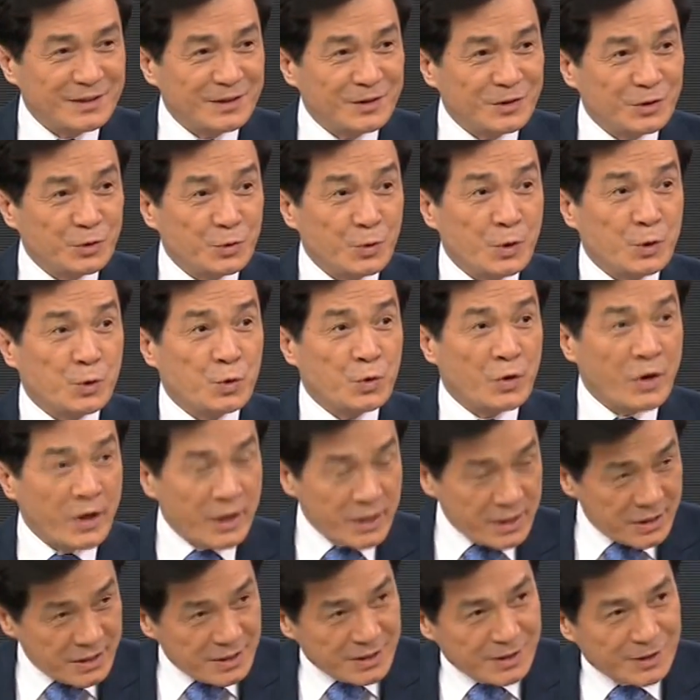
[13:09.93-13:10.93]
is
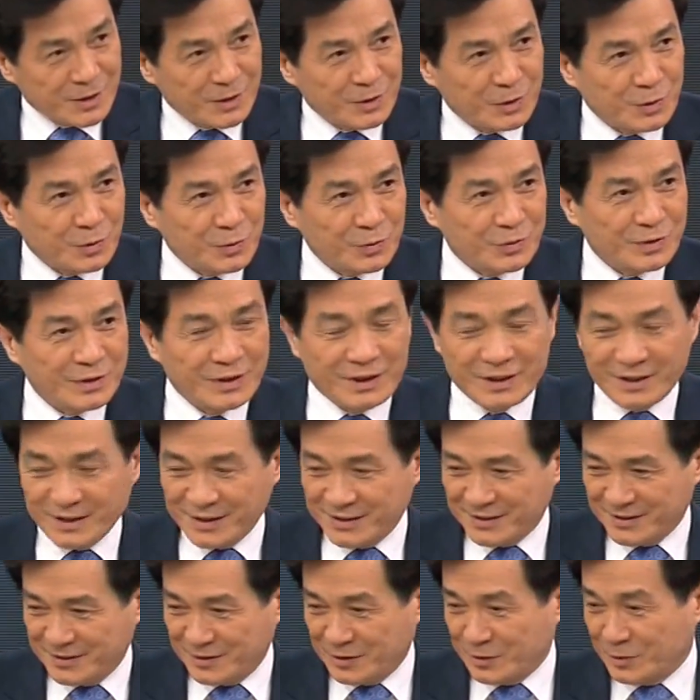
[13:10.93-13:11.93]
retrenched to
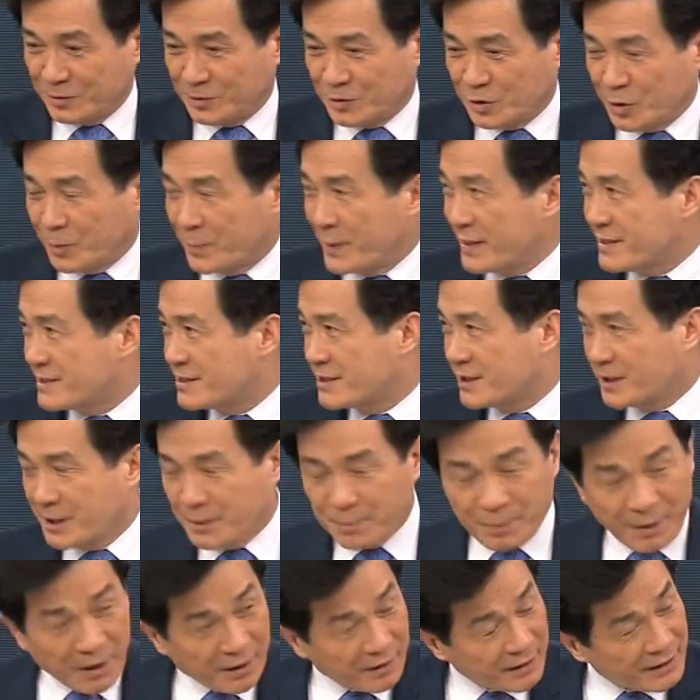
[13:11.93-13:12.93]
their
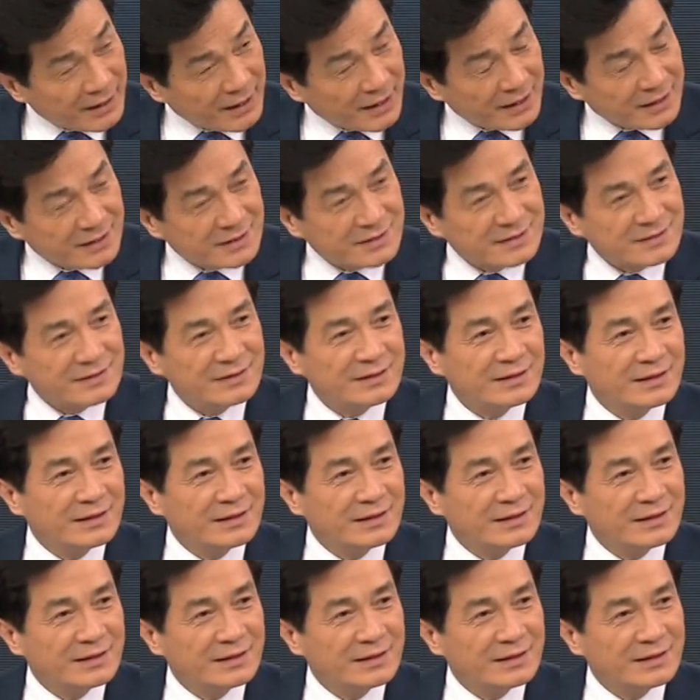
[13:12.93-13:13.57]
domestic politics,